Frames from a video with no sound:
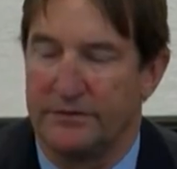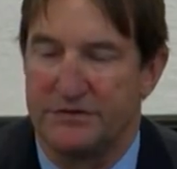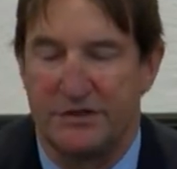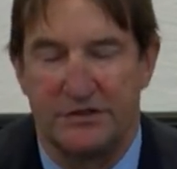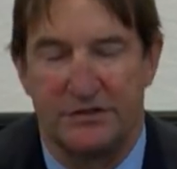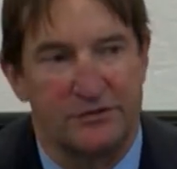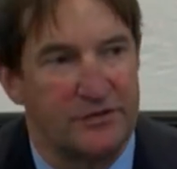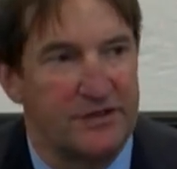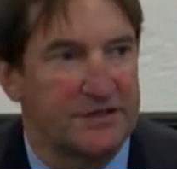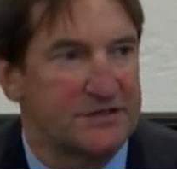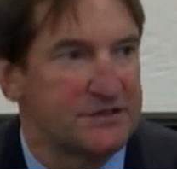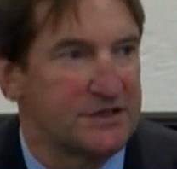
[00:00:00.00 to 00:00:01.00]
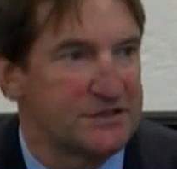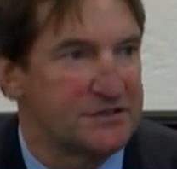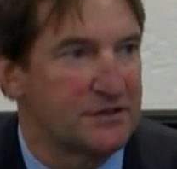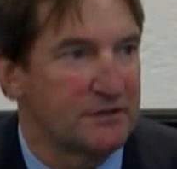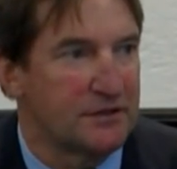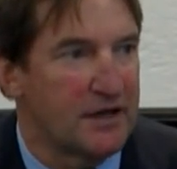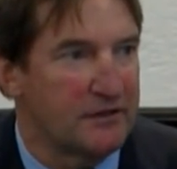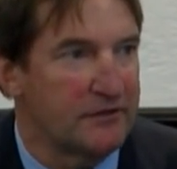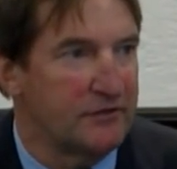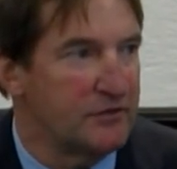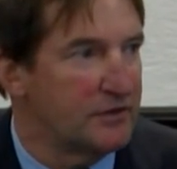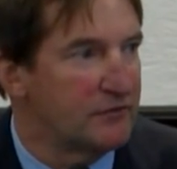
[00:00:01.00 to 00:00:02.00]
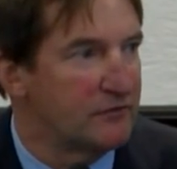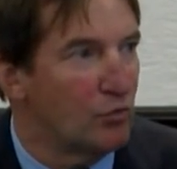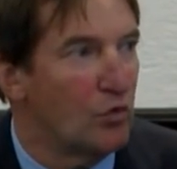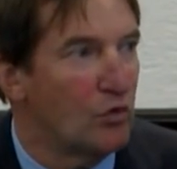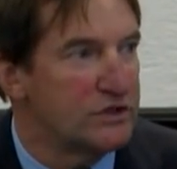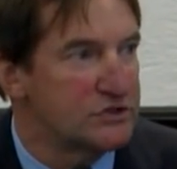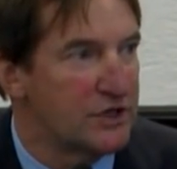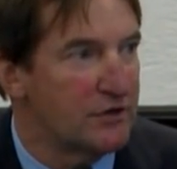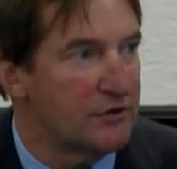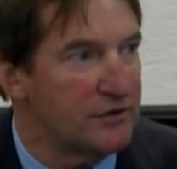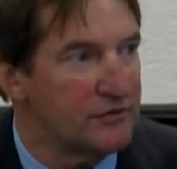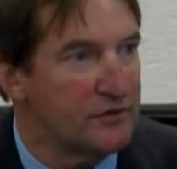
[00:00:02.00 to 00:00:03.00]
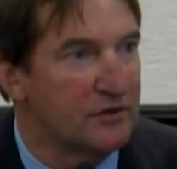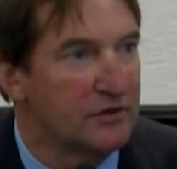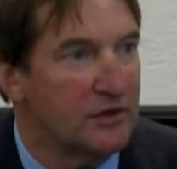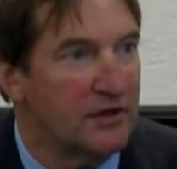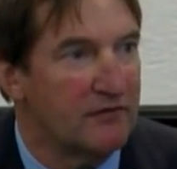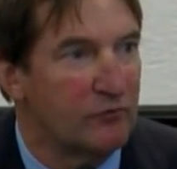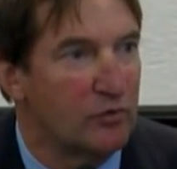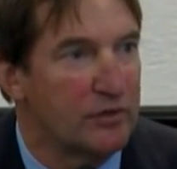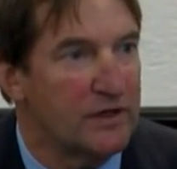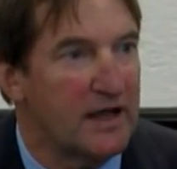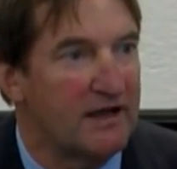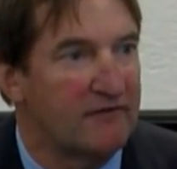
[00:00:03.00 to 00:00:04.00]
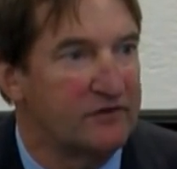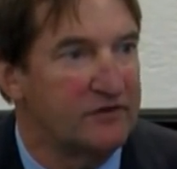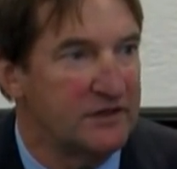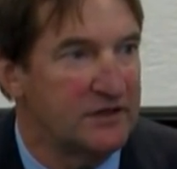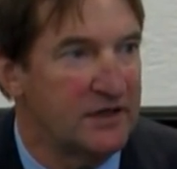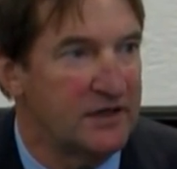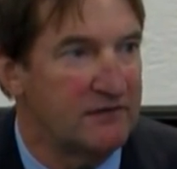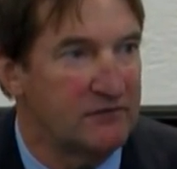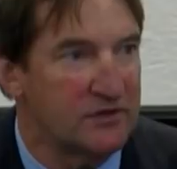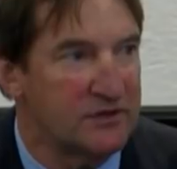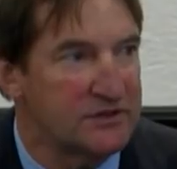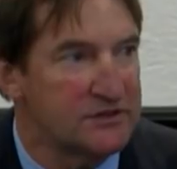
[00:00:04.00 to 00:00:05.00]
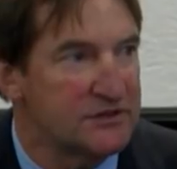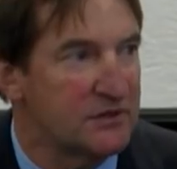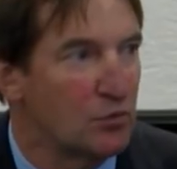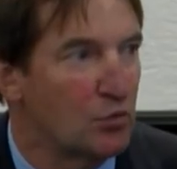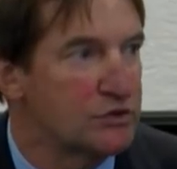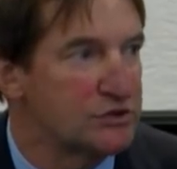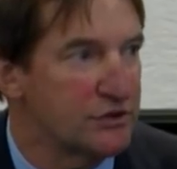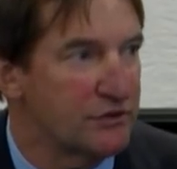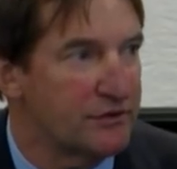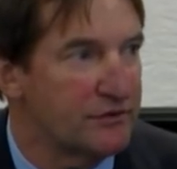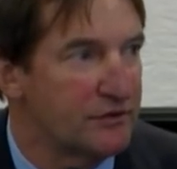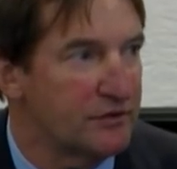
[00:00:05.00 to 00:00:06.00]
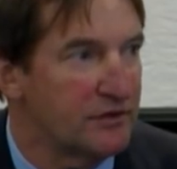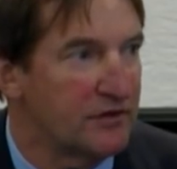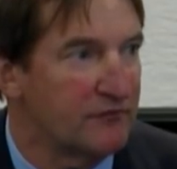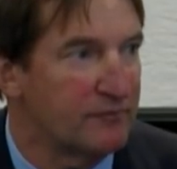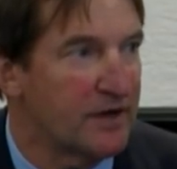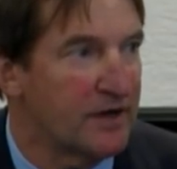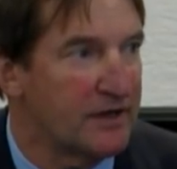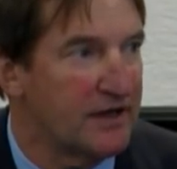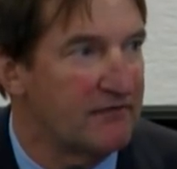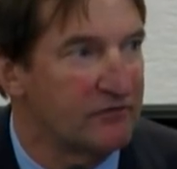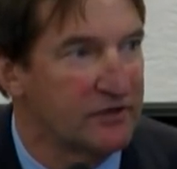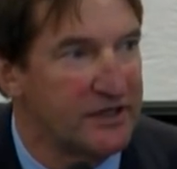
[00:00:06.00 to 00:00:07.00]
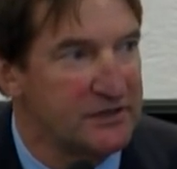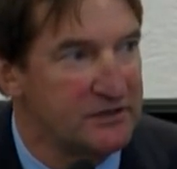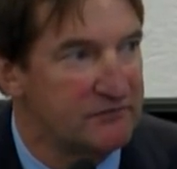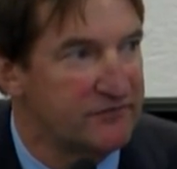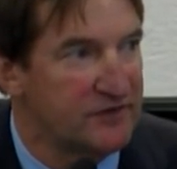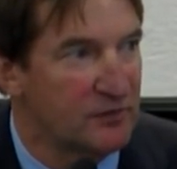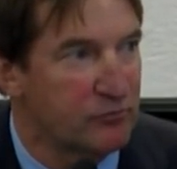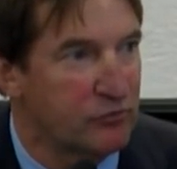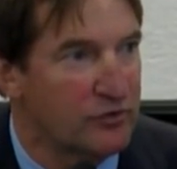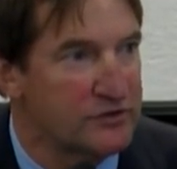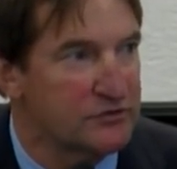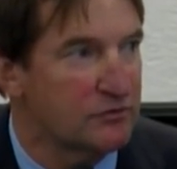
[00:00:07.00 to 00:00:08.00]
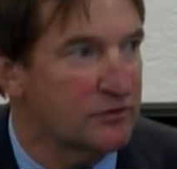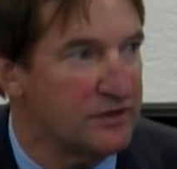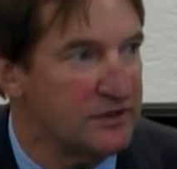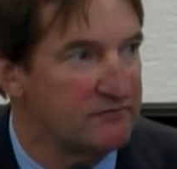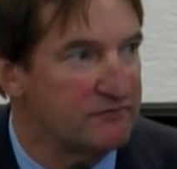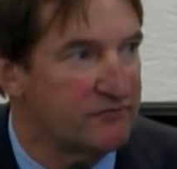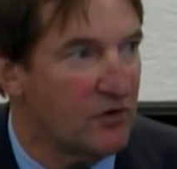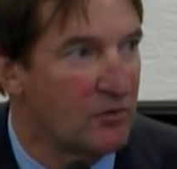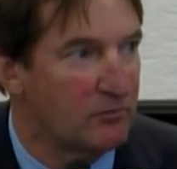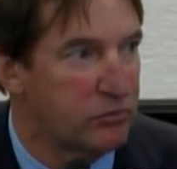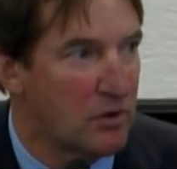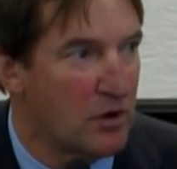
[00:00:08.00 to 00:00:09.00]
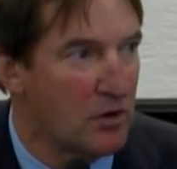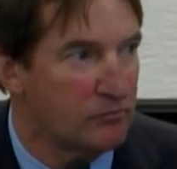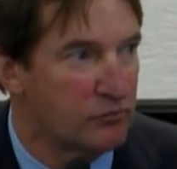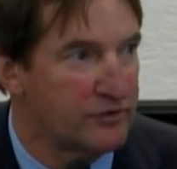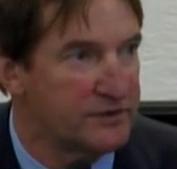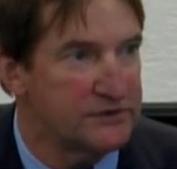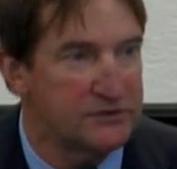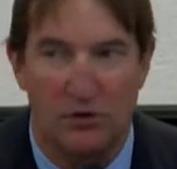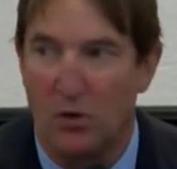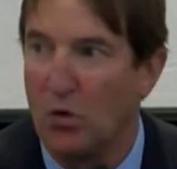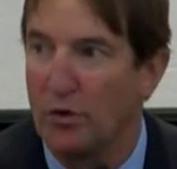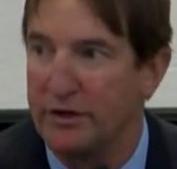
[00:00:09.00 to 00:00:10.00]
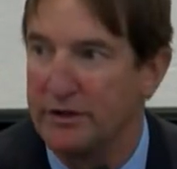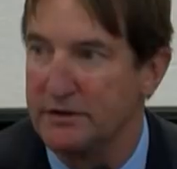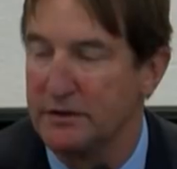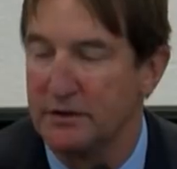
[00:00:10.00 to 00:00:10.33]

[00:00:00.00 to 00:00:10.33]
Essentially, they assessed the likelihood of which area of the glove would have DNA evidence and which area of the glove might have latent fingerprints or latent palm prints on it.